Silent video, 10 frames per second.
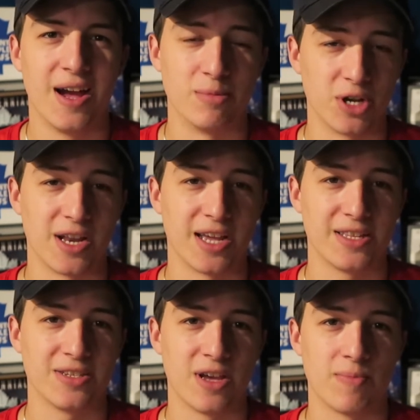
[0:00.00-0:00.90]
I'm trying to
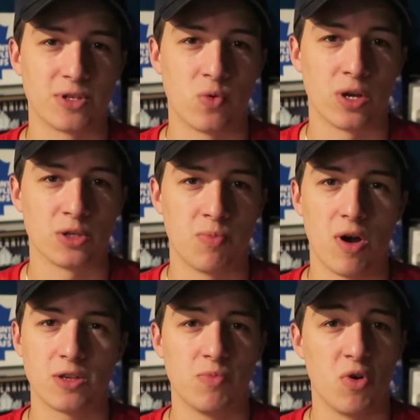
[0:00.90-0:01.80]
get these up as quick as
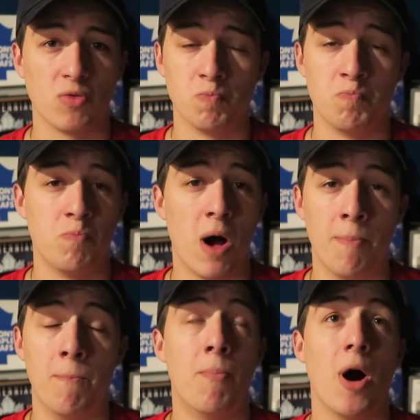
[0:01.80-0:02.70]
possible.
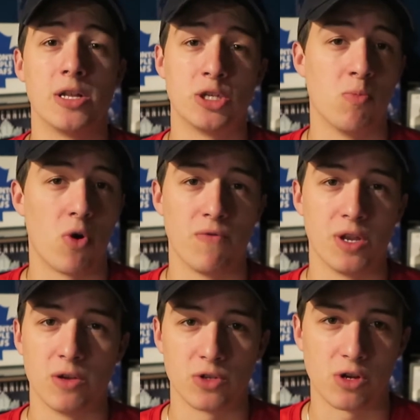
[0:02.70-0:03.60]
A bunch of more
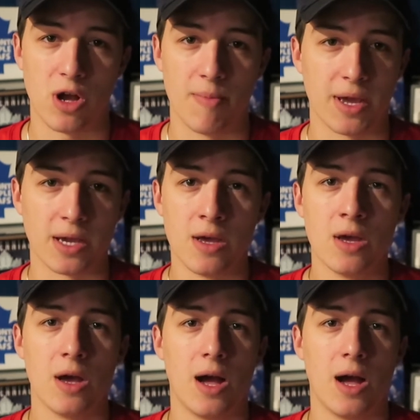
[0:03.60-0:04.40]
videos are coming.